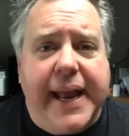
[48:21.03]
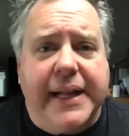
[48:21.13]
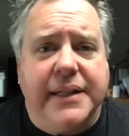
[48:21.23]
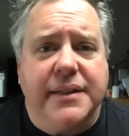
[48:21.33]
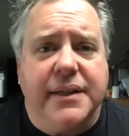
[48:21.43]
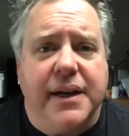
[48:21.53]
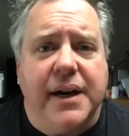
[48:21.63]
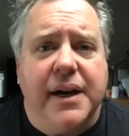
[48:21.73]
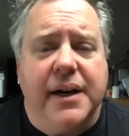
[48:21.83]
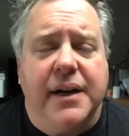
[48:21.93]
And
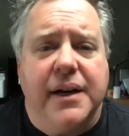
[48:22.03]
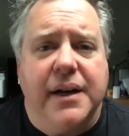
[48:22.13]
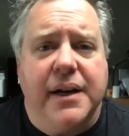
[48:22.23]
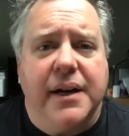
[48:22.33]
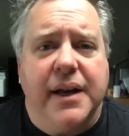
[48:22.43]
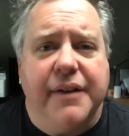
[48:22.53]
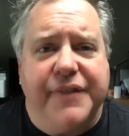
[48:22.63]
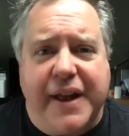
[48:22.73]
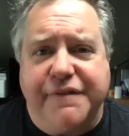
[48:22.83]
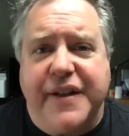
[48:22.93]
uh, if
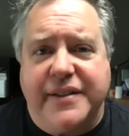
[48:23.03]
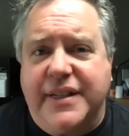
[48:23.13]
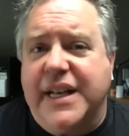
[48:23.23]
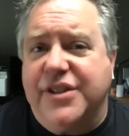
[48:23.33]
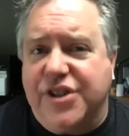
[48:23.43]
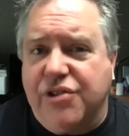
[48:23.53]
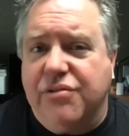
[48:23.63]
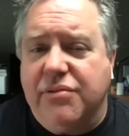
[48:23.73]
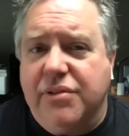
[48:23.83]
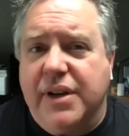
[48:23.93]
that fascinates you,
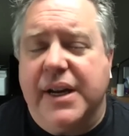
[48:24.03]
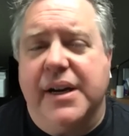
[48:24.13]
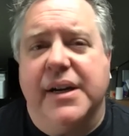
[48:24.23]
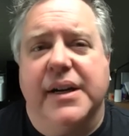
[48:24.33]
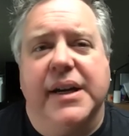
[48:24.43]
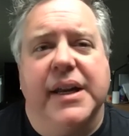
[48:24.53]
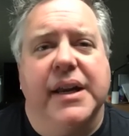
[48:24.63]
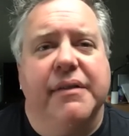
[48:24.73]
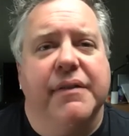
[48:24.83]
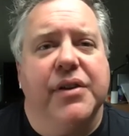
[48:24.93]
uh, and
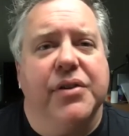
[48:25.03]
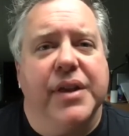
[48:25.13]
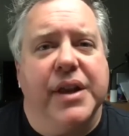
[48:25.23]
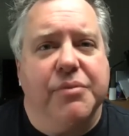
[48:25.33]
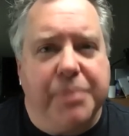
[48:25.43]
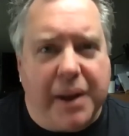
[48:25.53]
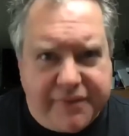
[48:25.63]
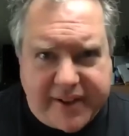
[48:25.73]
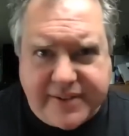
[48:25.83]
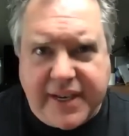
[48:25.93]
it, it probably
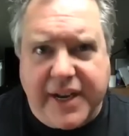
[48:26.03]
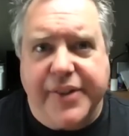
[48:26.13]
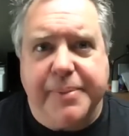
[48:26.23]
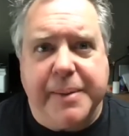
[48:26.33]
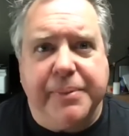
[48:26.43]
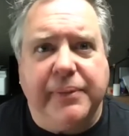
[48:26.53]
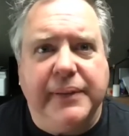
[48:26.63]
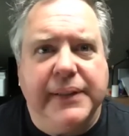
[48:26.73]
fascinated other people.